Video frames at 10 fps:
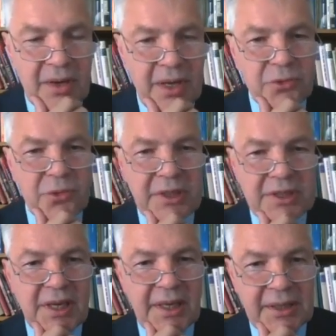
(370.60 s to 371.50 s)

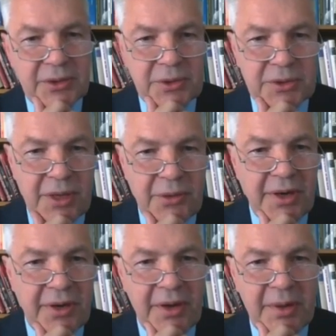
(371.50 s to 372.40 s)
countries like the
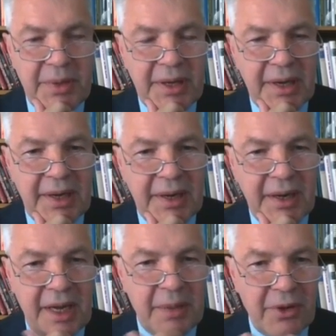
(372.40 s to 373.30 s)
Saudi Arabia
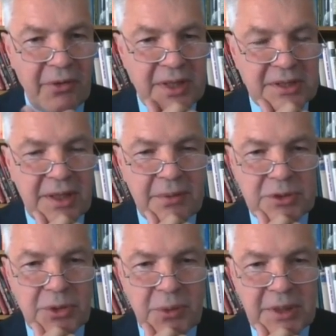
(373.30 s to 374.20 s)
and Emirates, there
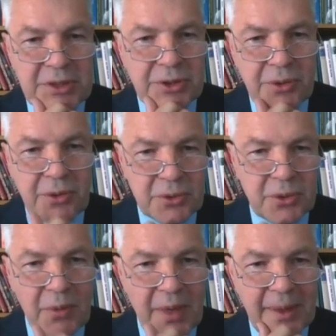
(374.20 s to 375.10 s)
was the question
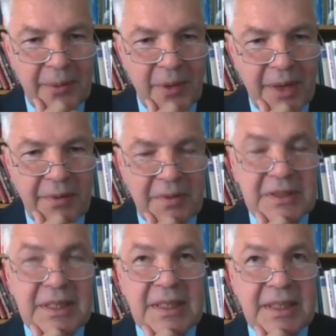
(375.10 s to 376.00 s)
also why we
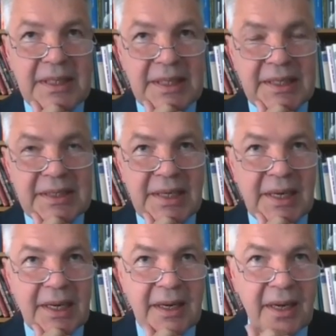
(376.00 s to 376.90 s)
visited these
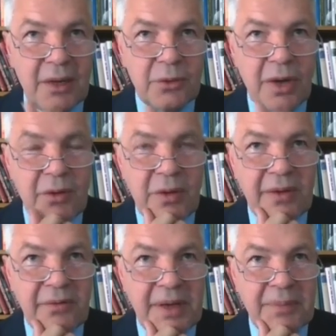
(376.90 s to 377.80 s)
and how
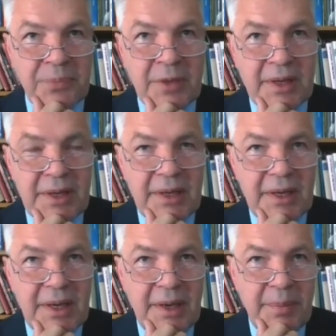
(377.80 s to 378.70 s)
can we
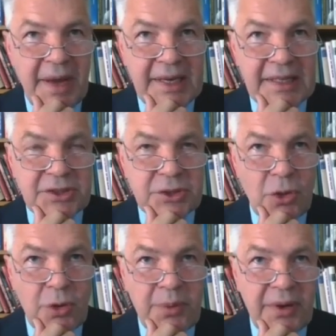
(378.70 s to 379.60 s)
manage
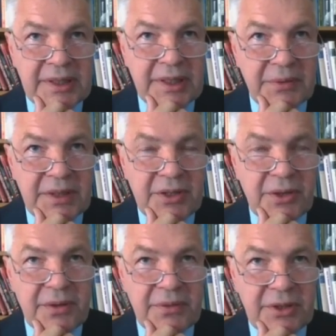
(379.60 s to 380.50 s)
cooperating with
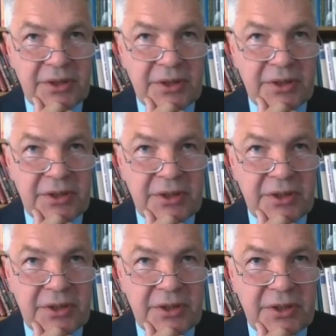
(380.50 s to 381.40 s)
the countries
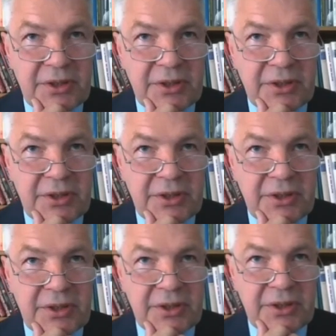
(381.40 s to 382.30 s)
with
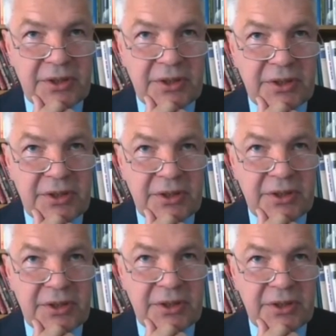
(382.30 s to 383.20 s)
whom we have some
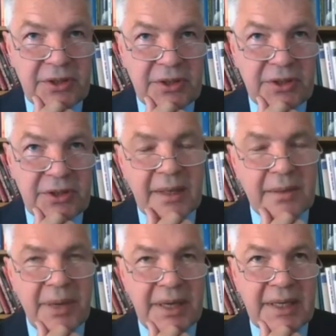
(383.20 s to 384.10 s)
other
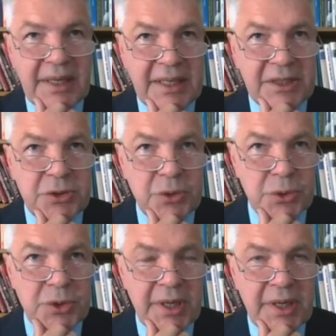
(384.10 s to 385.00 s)
pending
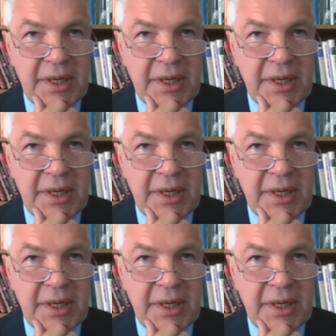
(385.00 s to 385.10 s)
issues.